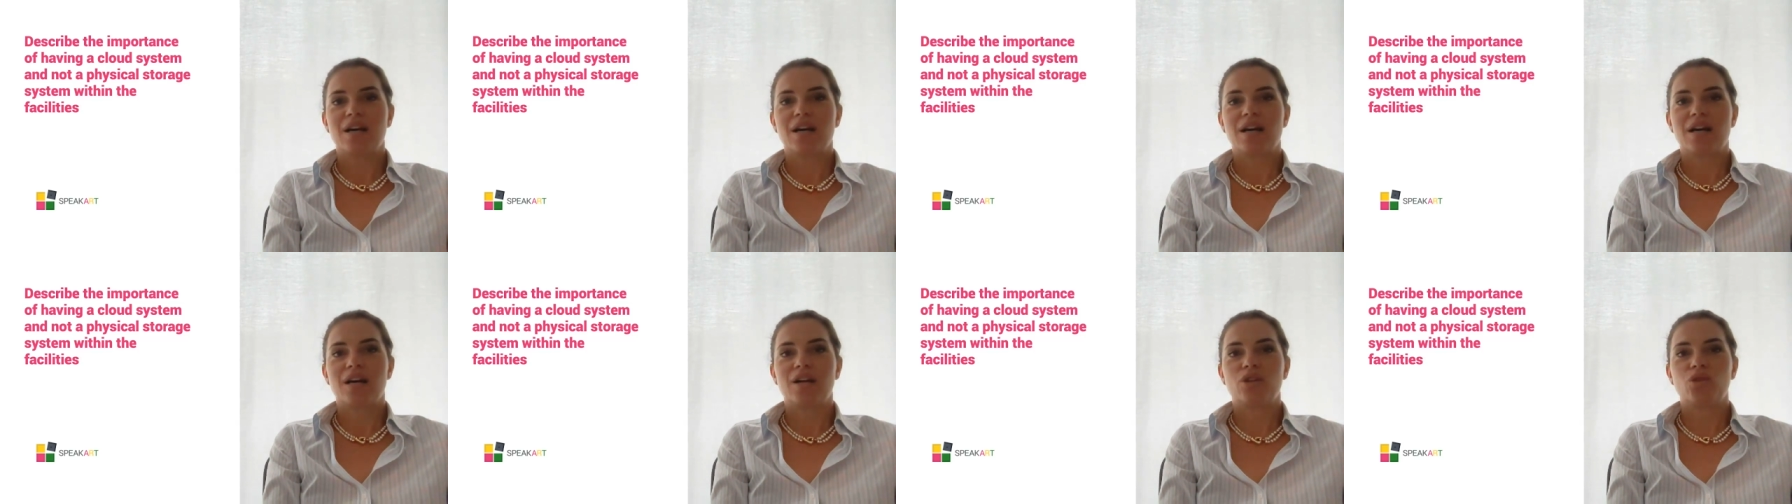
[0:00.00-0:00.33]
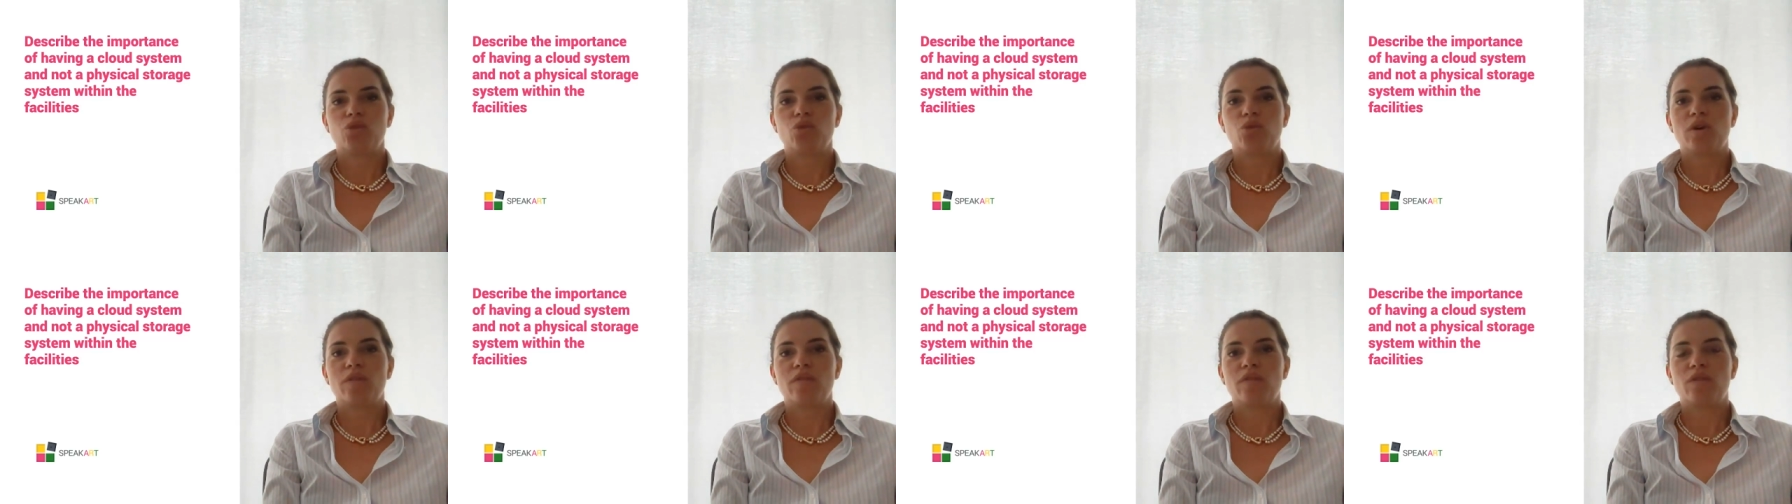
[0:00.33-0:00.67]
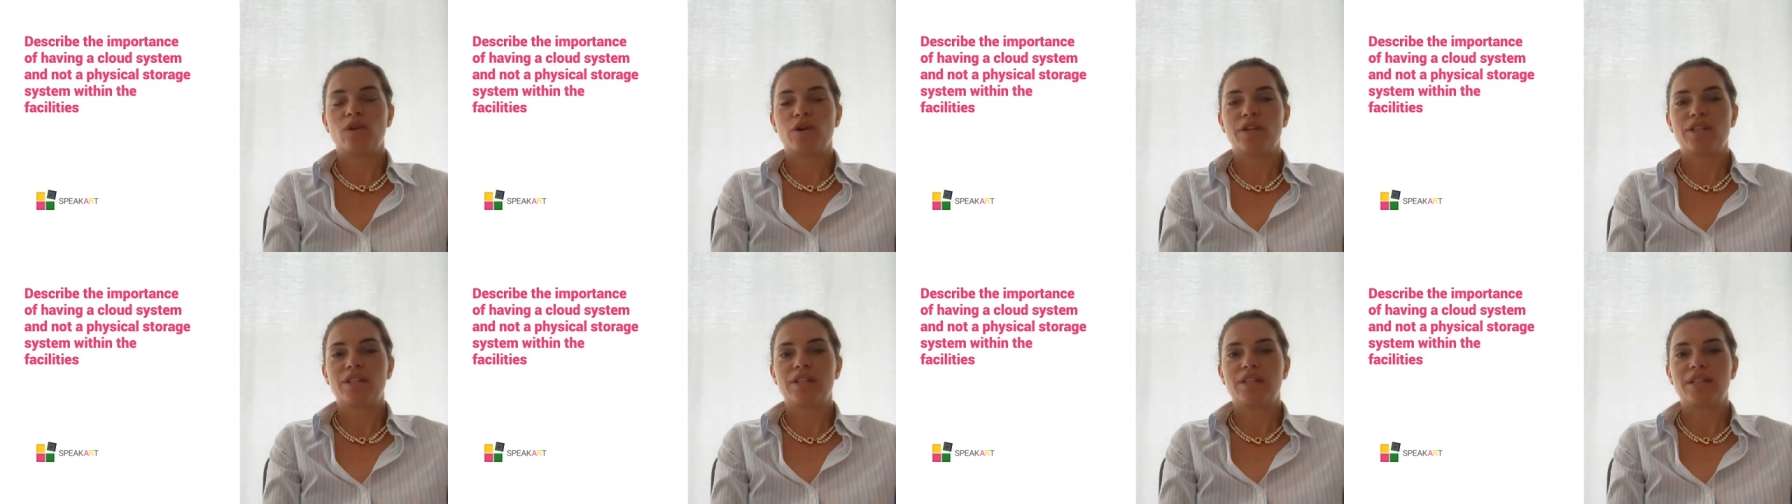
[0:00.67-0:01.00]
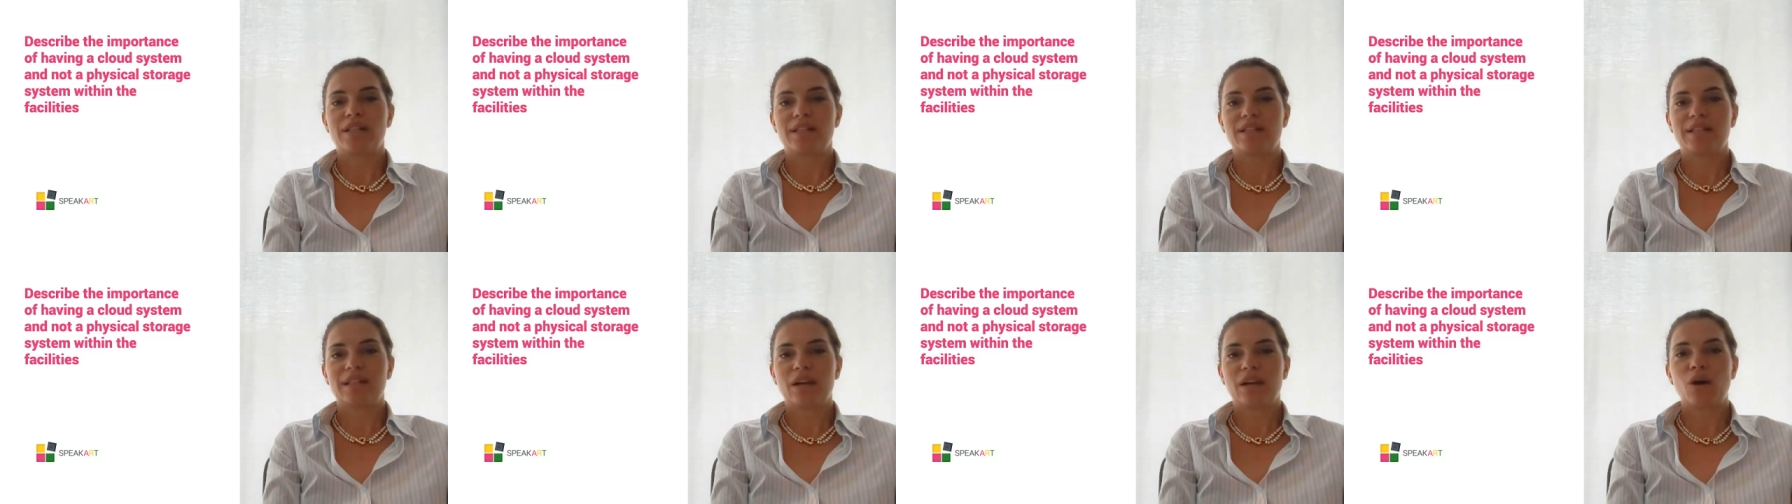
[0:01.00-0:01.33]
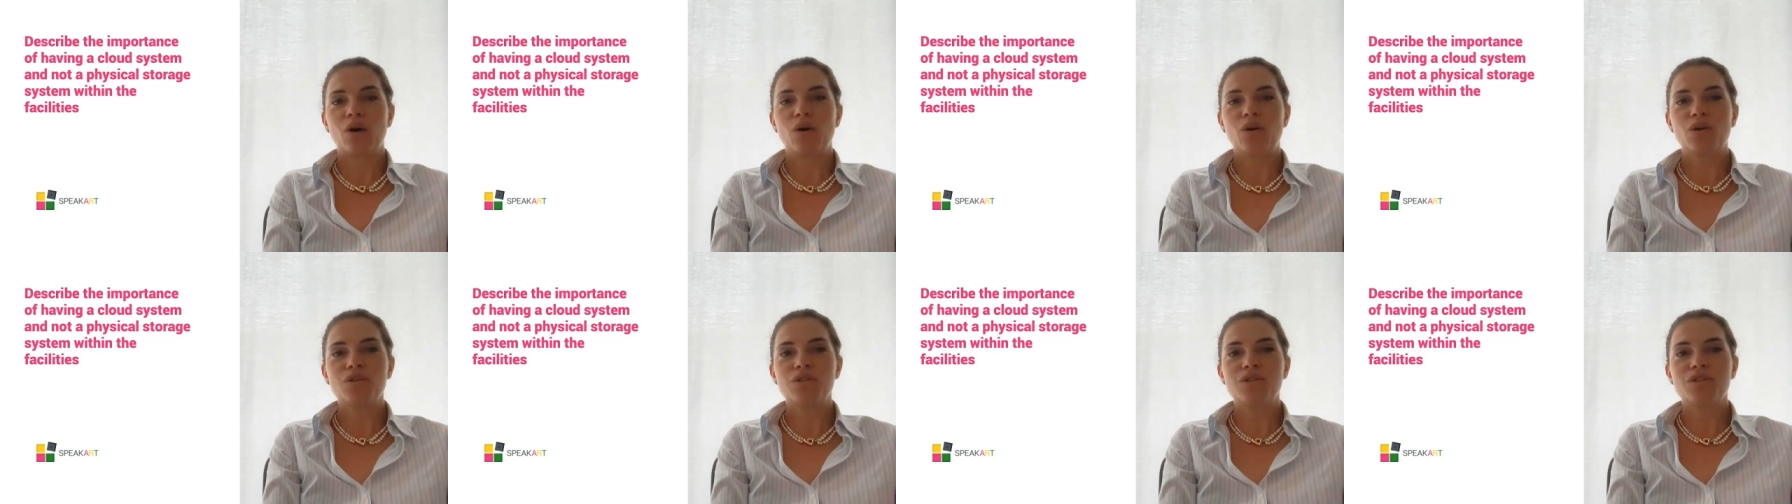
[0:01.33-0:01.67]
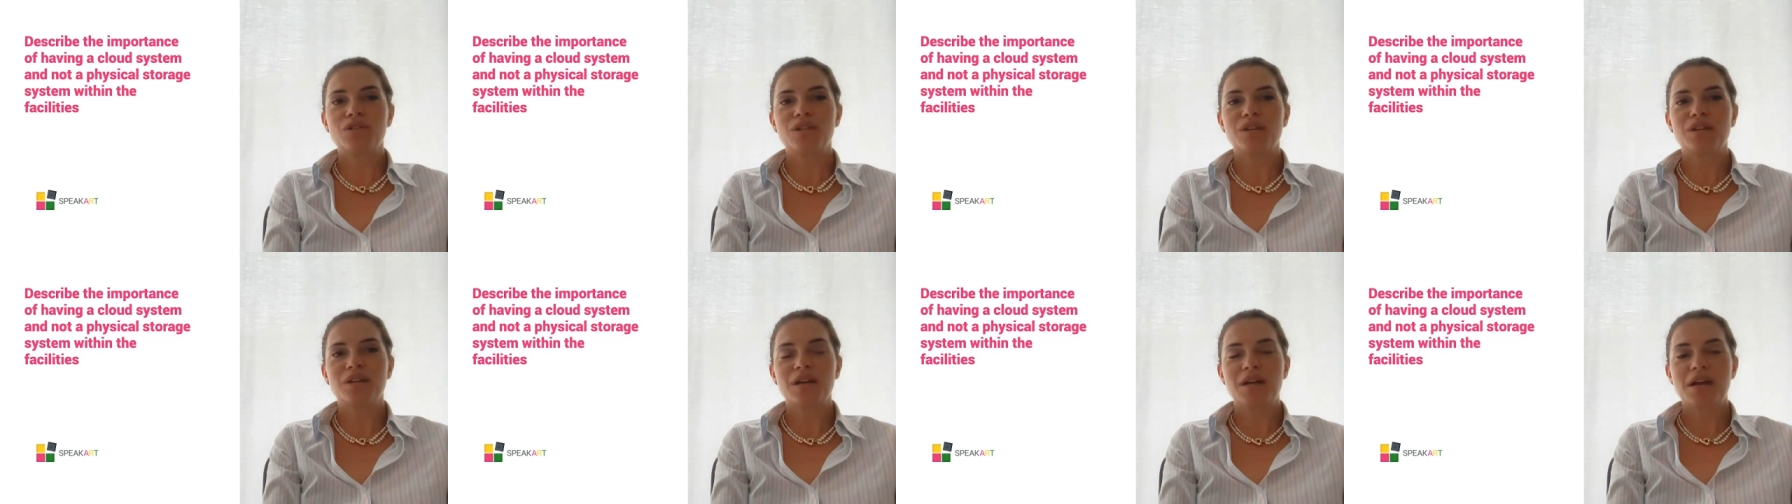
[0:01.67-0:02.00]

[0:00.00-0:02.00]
uh, to avoid data loss,